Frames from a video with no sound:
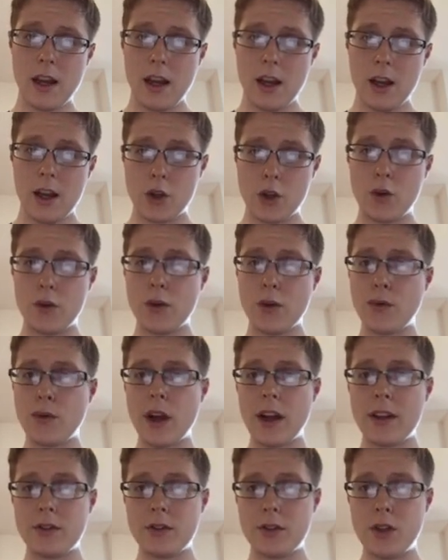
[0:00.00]
you've
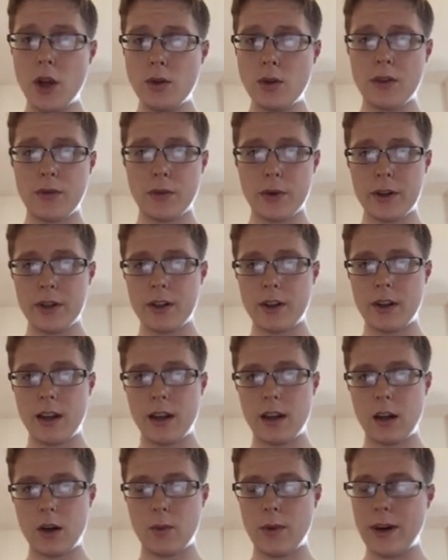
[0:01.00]
got two different
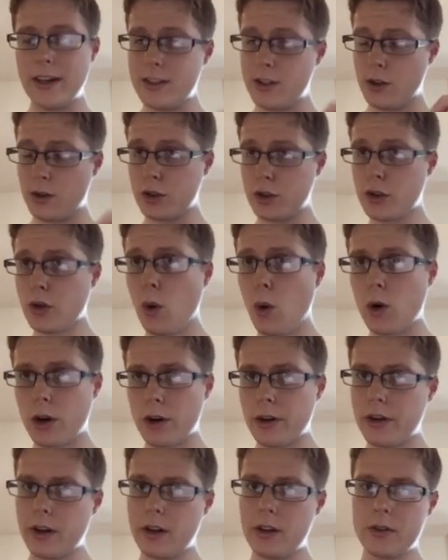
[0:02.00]
ways you're
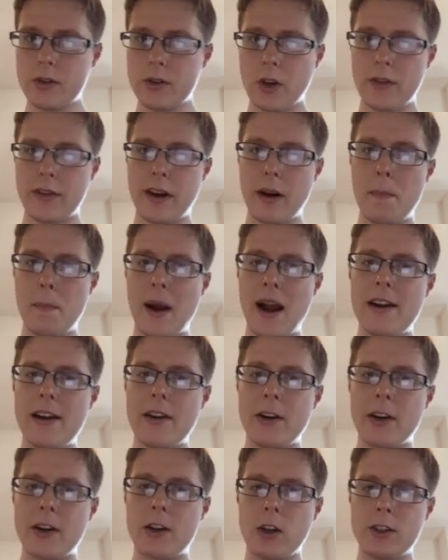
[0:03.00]
scored. So I've got a
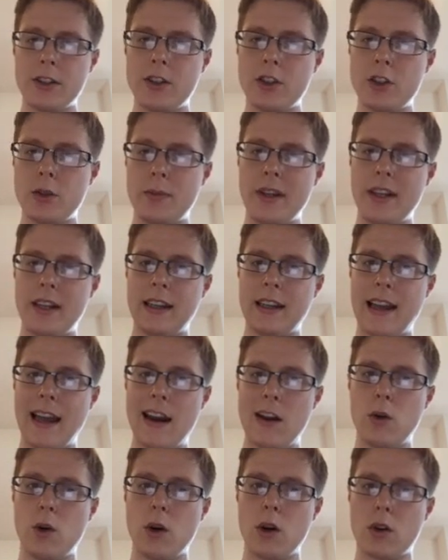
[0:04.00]
binary cross entropy and a
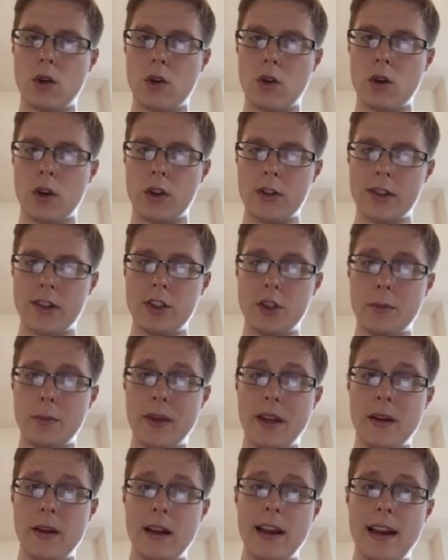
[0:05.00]
categorical cross
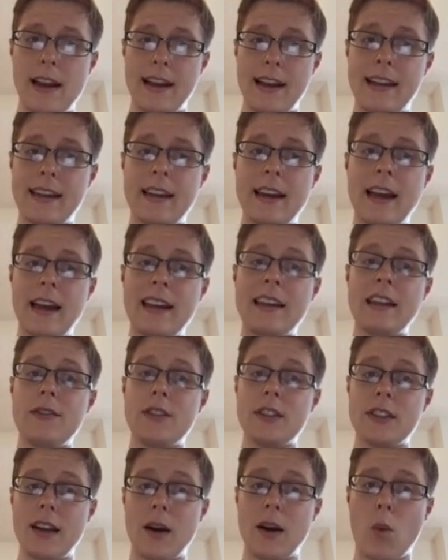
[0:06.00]
entropy. And I can
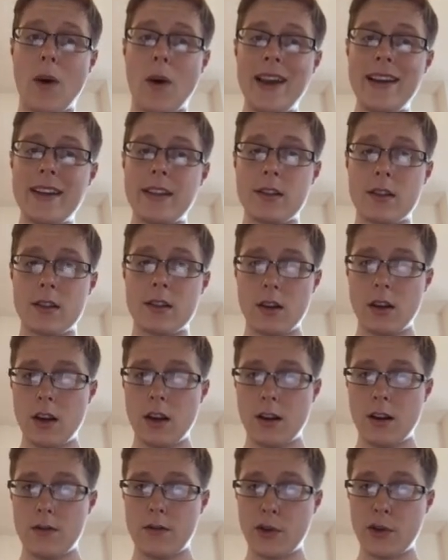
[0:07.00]
even set weights
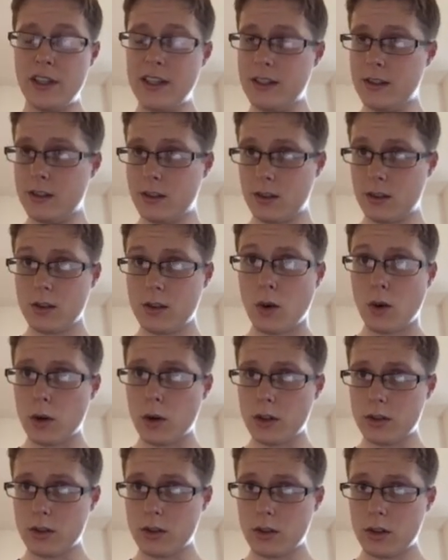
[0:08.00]
for these
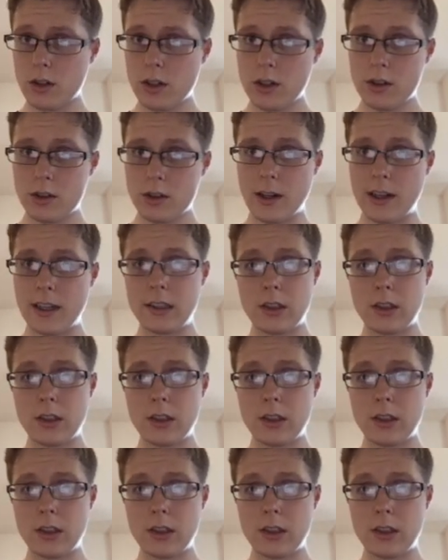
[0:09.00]
scores. So I